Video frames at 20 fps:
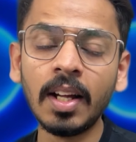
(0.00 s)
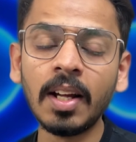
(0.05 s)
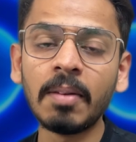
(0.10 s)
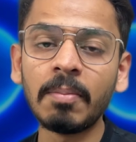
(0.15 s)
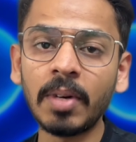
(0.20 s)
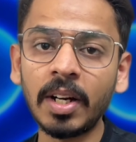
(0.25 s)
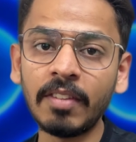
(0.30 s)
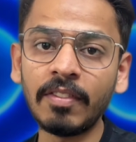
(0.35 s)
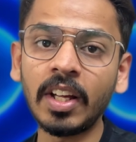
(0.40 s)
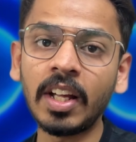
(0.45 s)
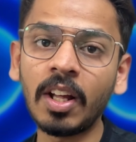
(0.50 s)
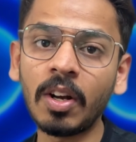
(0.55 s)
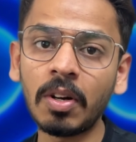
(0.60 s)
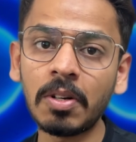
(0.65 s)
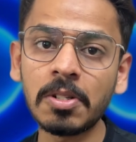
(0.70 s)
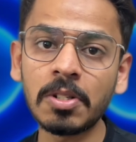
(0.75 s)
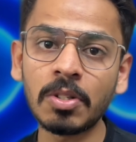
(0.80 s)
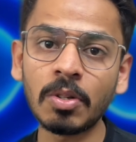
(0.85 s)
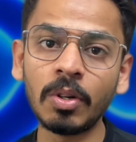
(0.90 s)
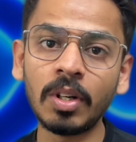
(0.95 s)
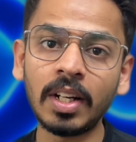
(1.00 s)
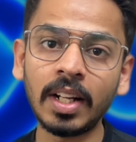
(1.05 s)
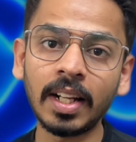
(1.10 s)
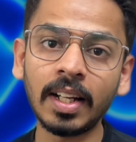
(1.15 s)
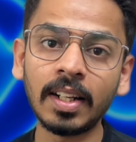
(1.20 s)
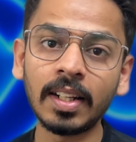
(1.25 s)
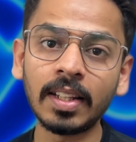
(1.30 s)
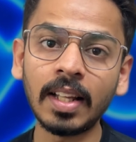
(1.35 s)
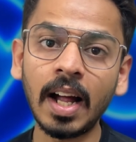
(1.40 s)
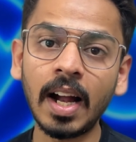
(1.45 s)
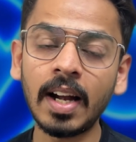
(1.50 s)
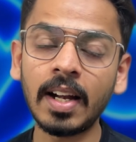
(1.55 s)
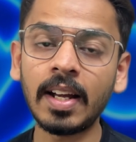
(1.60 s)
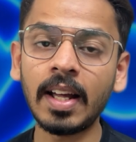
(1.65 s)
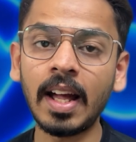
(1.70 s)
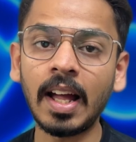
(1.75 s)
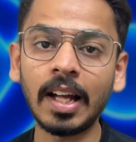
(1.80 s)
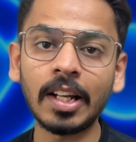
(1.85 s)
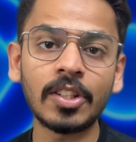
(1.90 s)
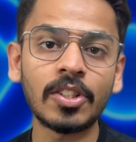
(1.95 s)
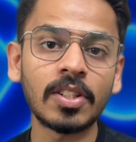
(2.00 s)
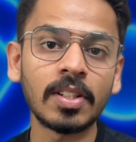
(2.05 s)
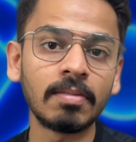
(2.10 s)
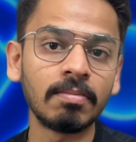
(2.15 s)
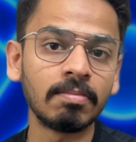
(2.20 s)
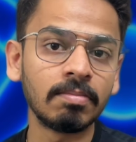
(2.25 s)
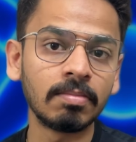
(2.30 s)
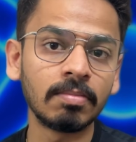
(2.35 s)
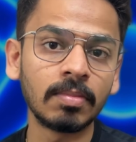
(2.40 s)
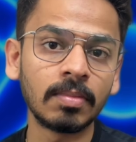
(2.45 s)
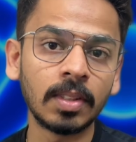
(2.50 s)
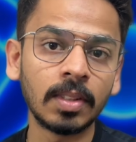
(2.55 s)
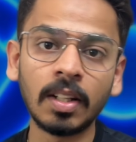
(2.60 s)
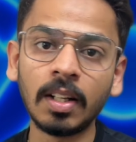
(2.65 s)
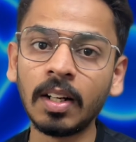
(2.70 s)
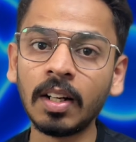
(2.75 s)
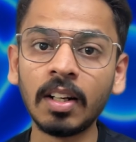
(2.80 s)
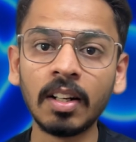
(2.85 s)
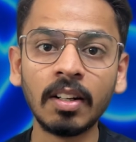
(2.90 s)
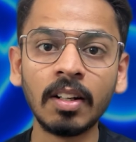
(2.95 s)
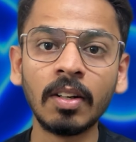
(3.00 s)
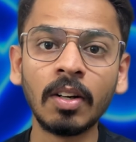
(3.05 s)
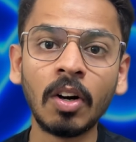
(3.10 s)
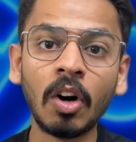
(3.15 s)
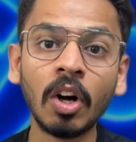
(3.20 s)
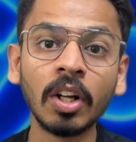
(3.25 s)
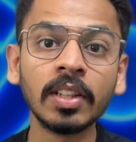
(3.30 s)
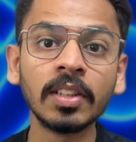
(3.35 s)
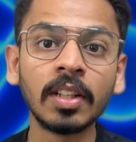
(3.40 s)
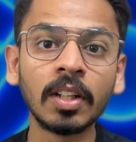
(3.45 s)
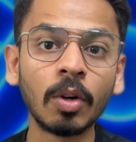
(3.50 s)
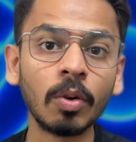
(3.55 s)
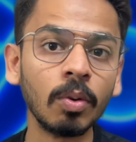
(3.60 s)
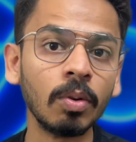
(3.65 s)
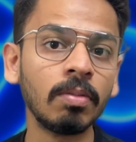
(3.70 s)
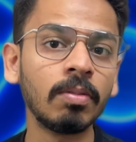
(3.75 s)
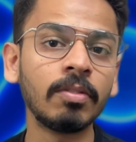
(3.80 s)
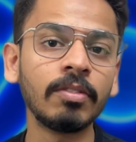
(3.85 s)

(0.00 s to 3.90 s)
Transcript: but we can also trigger that action on the go.